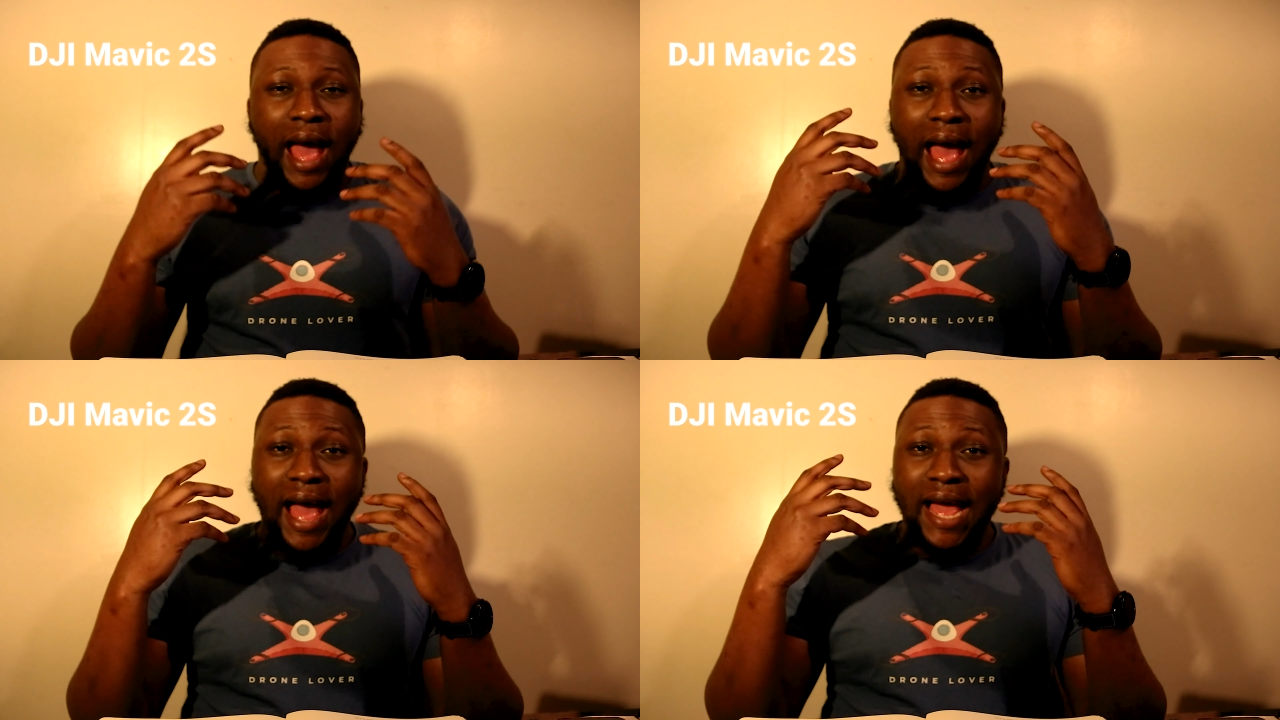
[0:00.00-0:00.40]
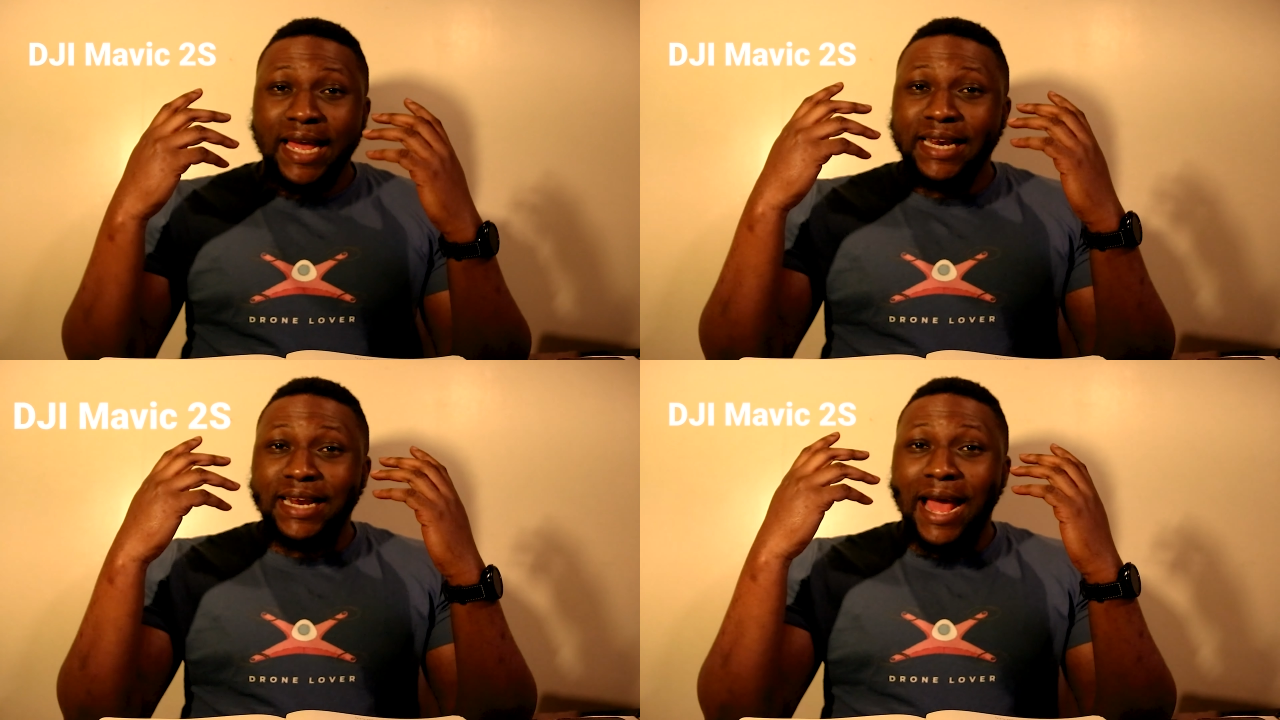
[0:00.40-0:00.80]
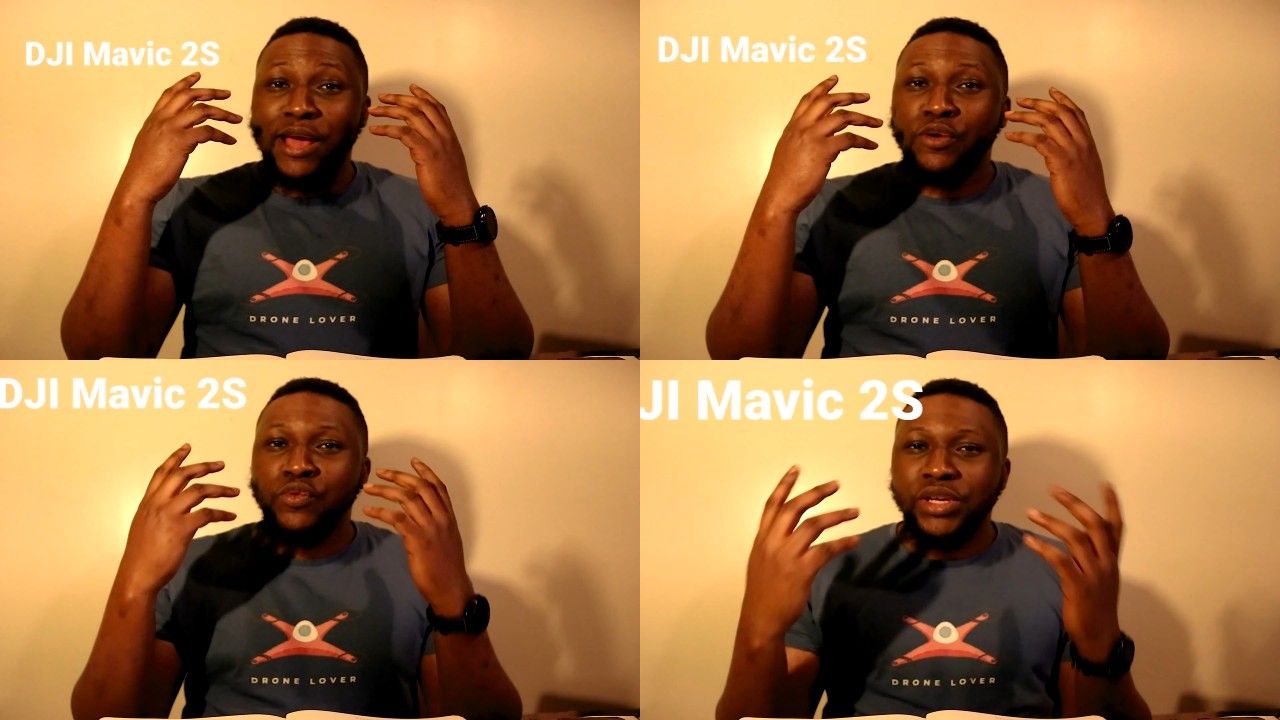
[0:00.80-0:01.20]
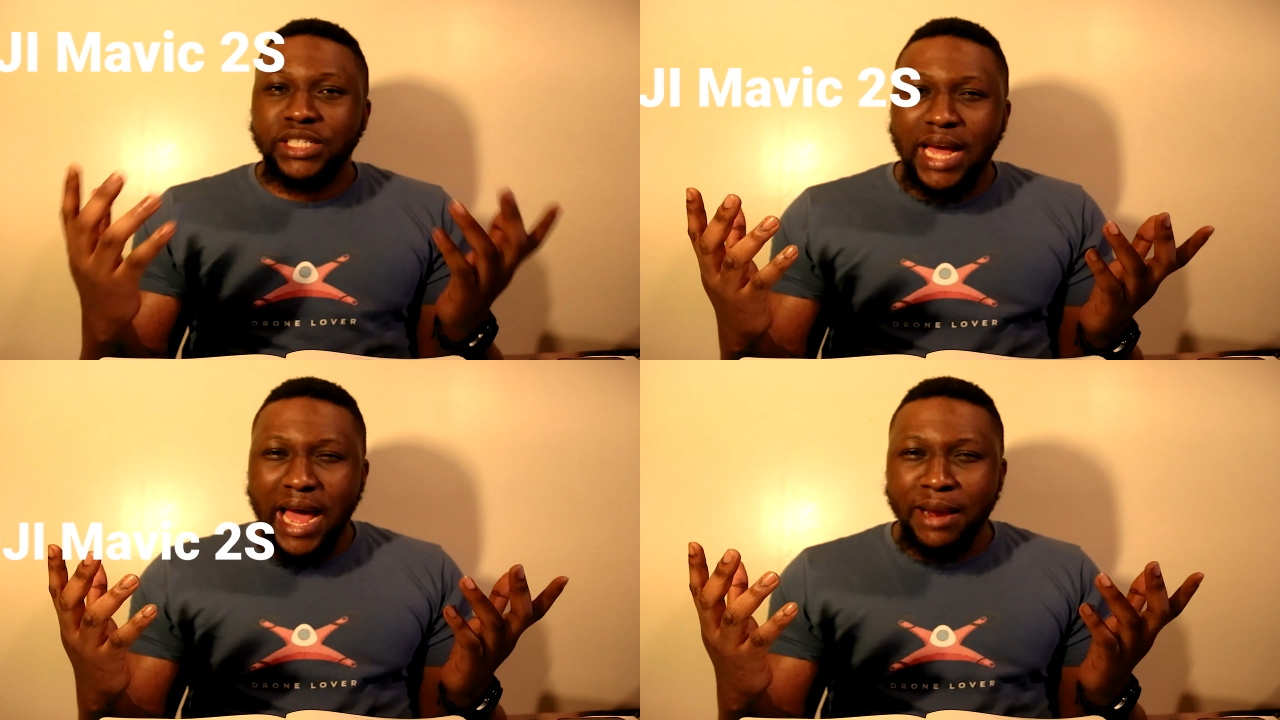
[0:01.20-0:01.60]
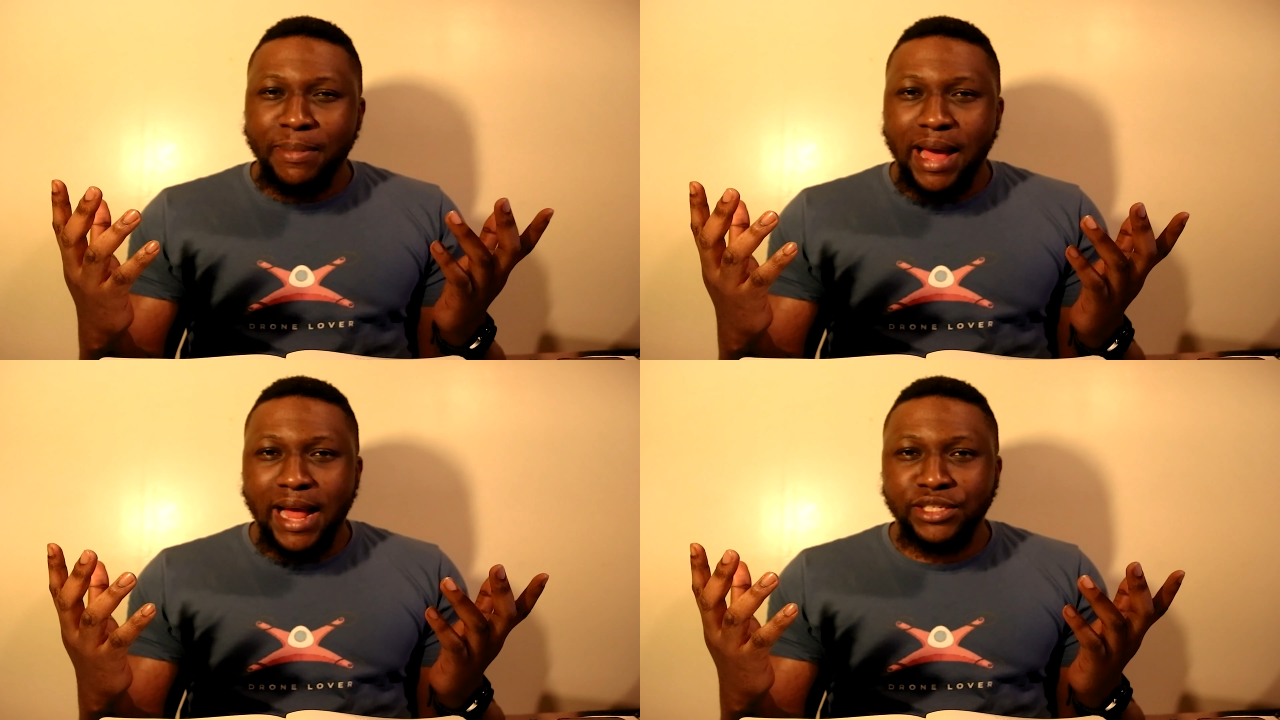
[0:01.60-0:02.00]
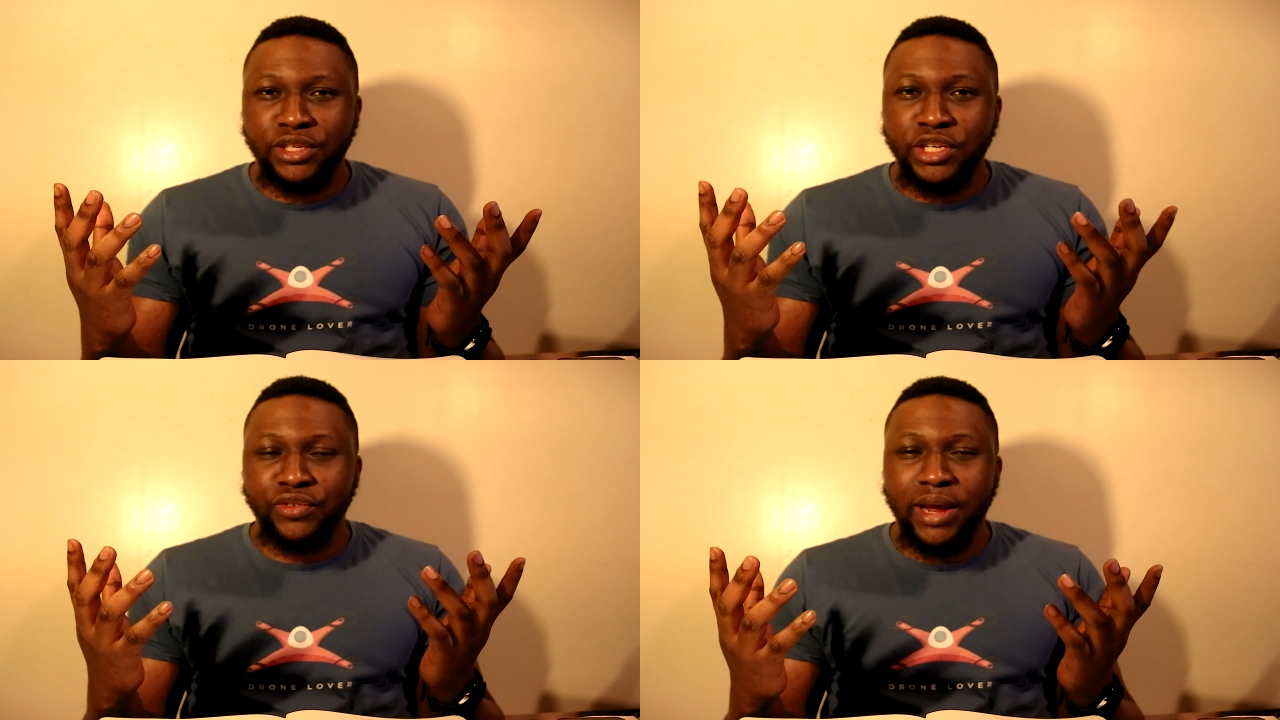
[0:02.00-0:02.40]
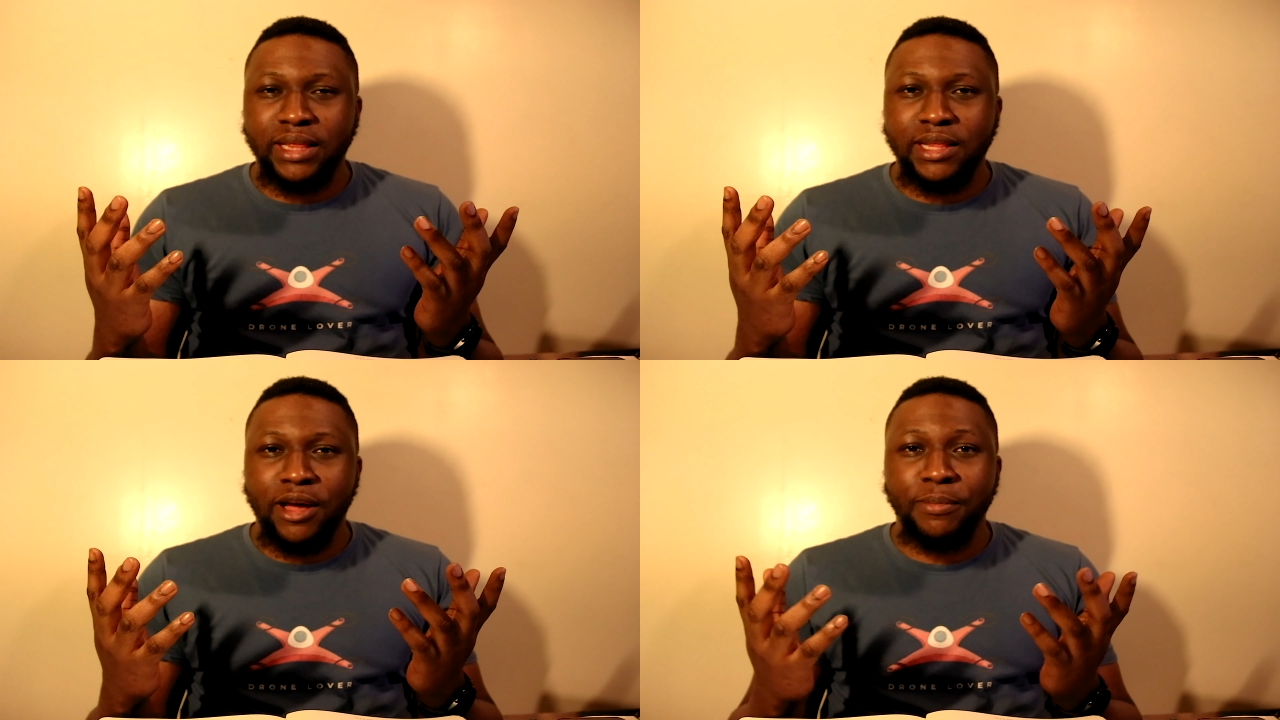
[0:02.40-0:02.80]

and I wish I had my hands on it right now,